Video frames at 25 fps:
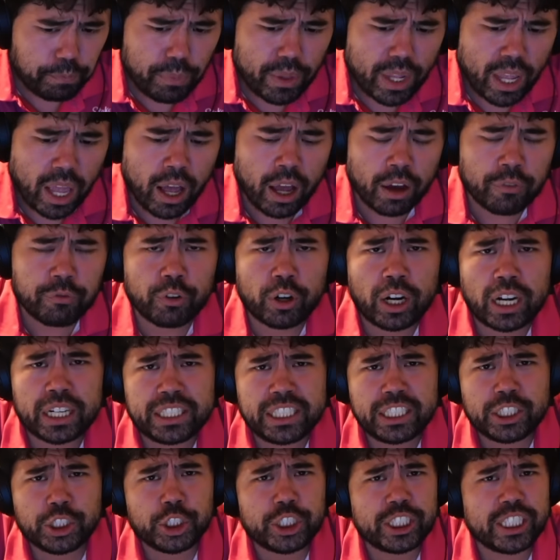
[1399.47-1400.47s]
For
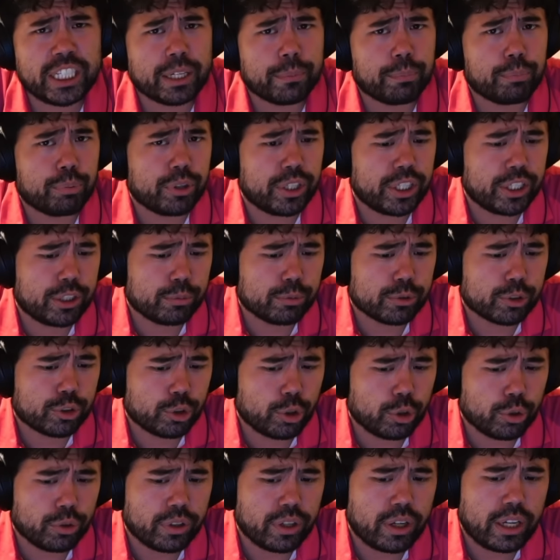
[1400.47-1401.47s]
Anish, he had a pretty good
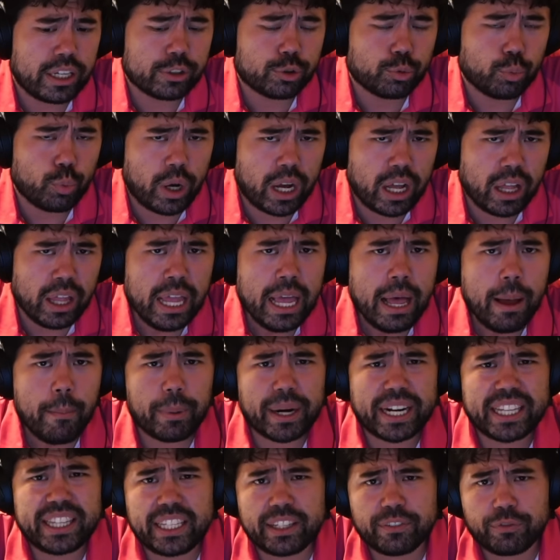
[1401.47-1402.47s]
result as well,
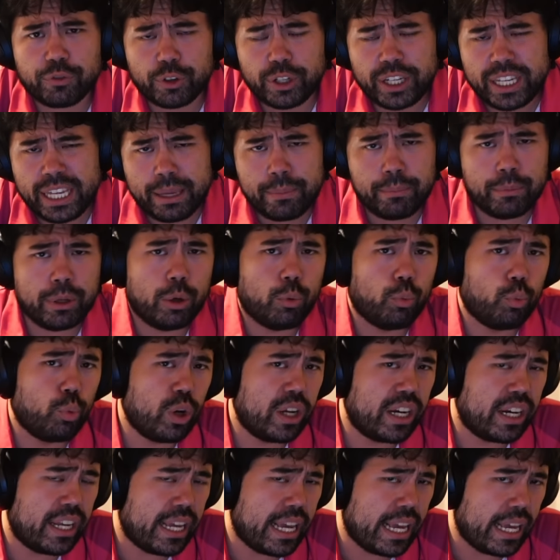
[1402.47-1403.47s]
but I think for him,
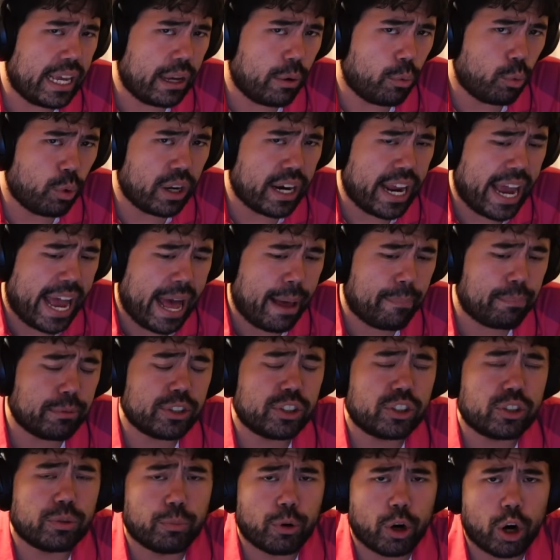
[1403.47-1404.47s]
what
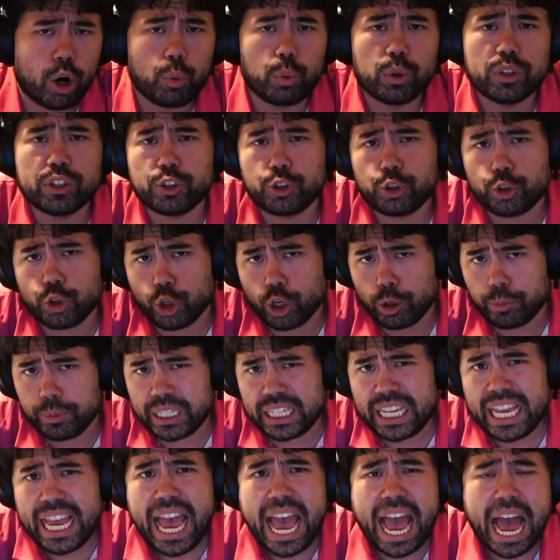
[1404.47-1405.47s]
happens tomorrow will
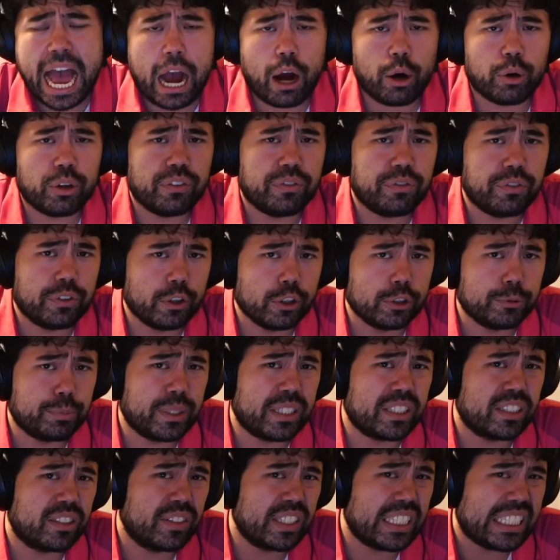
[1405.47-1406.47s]
determine how he feels,
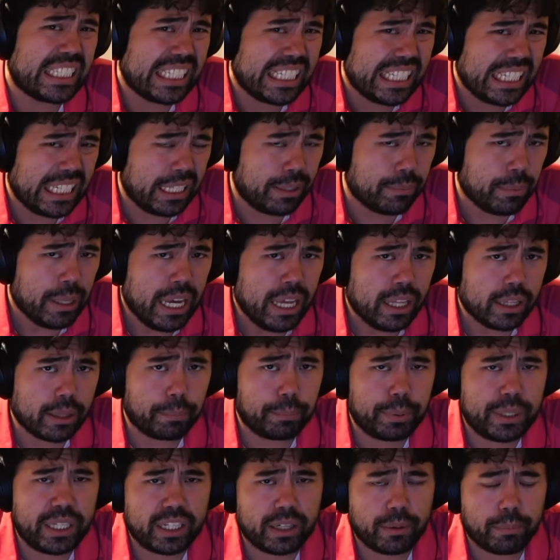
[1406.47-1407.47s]
because if his team, the
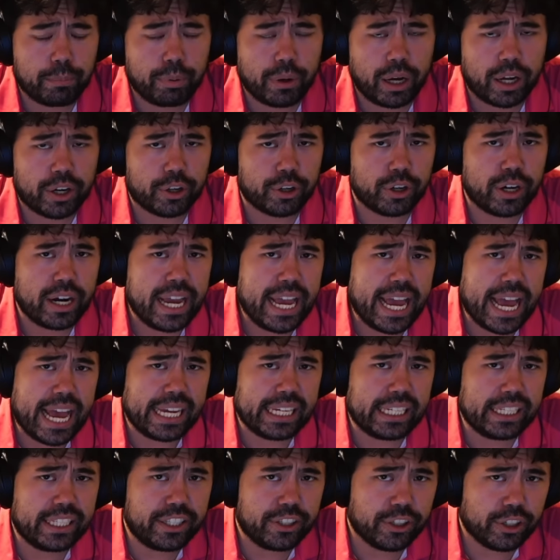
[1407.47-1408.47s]
Peanut Butter
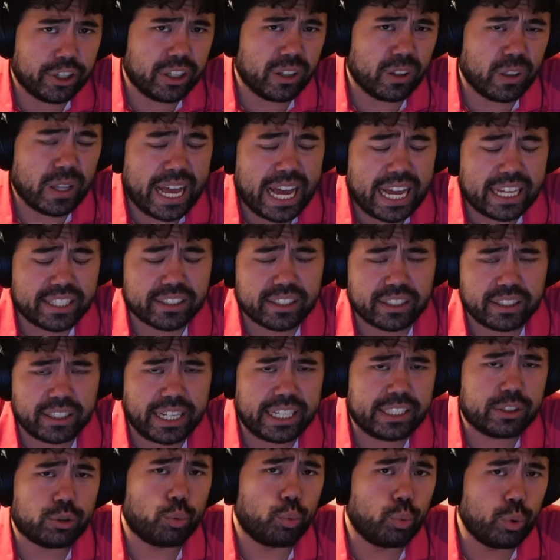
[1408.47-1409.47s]
and Geary Alaska
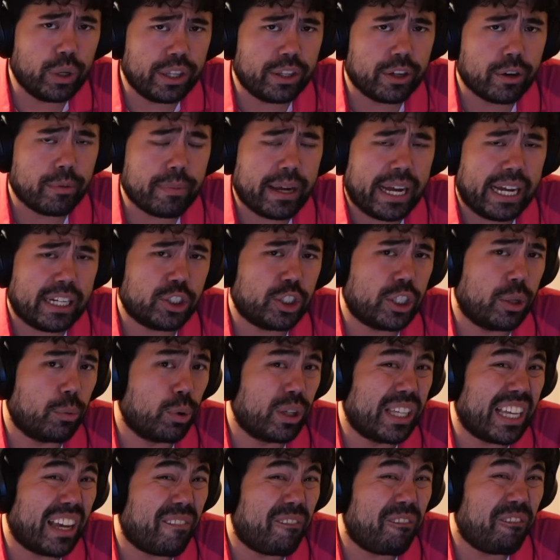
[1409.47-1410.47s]
Knights, win their match, they
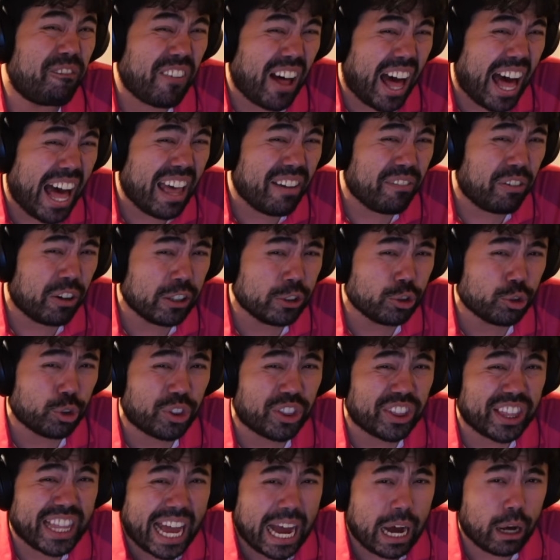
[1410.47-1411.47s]
will get
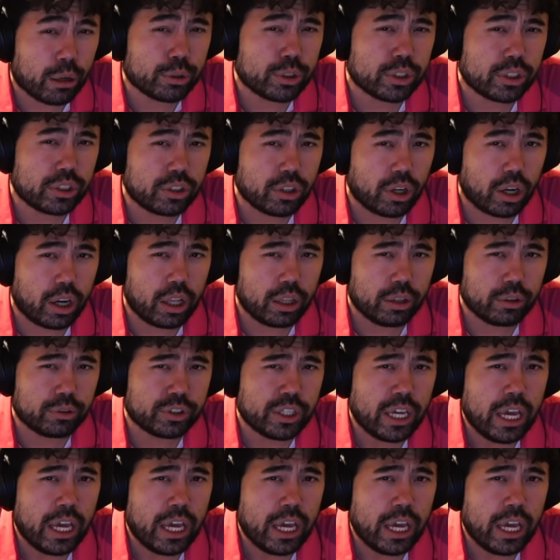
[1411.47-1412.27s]
$500,000,